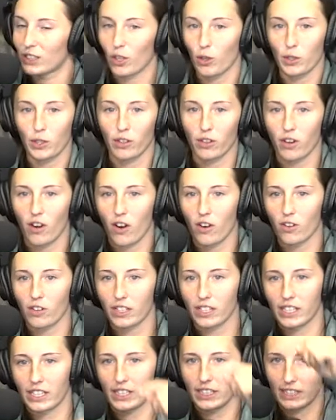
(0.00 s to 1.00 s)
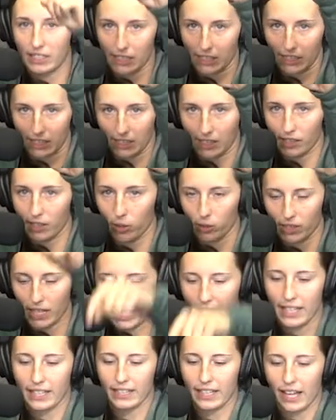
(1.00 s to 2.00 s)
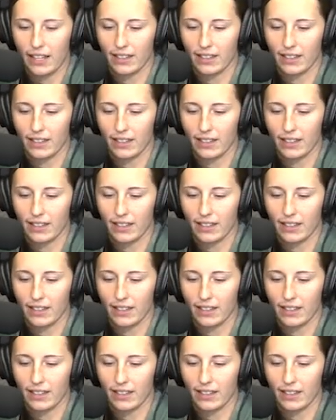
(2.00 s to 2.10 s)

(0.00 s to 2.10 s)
So you're already taking